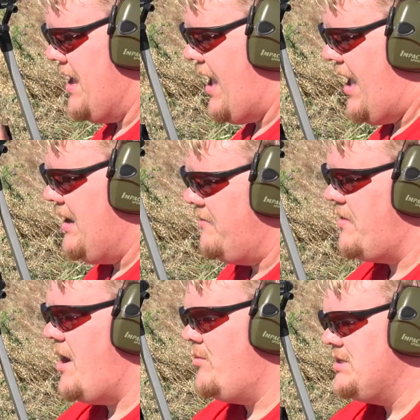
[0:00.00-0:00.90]
And if
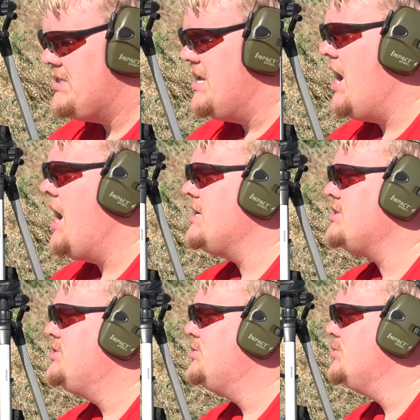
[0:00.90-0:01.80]
that was not
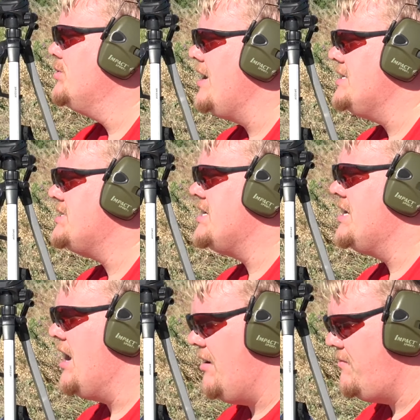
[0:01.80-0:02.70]
crazy
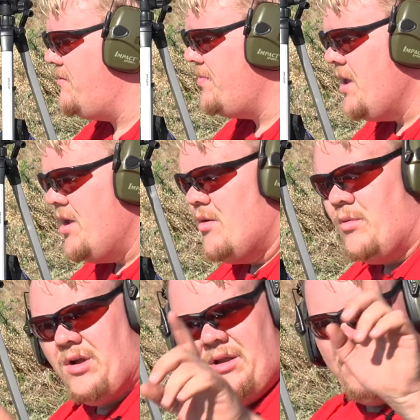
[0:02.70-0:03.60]
enough,
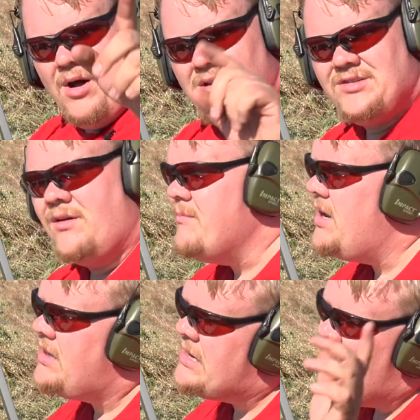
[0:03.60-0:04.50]
we're going to pause for a
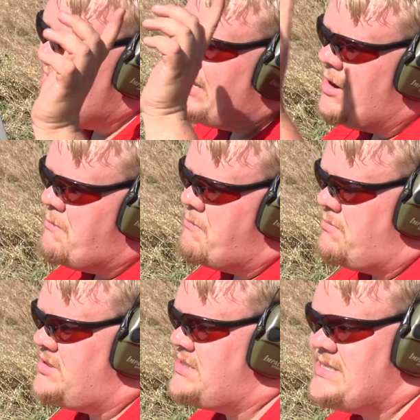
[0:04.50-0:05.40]
minute,
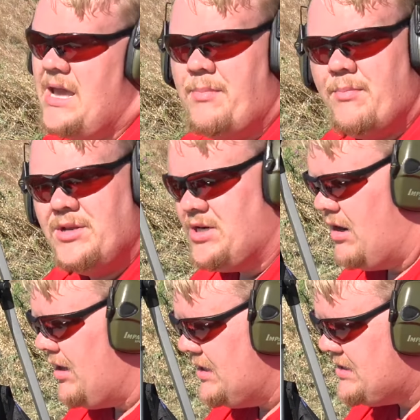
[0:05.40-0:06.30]
tape up the
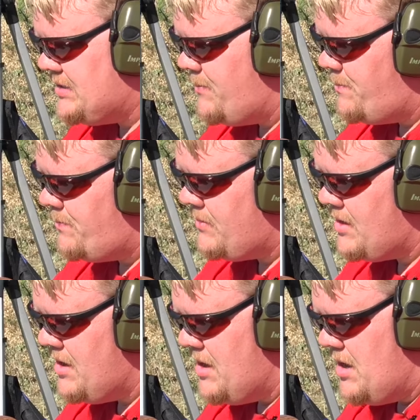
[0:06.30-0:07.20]
targets,
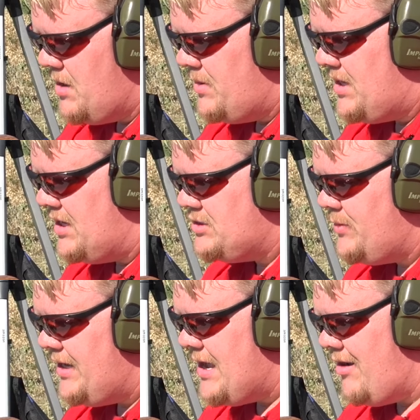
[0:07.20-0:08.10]
because
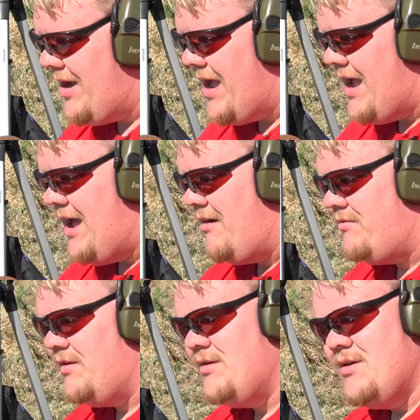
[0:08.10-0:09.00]
we now have
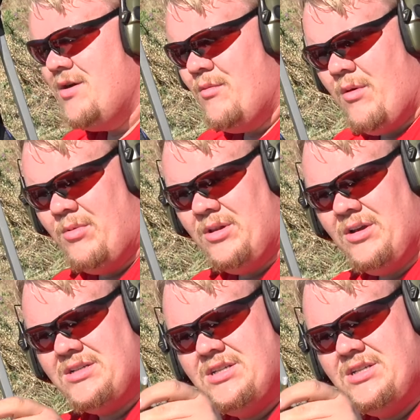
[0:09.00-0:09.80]
what will look to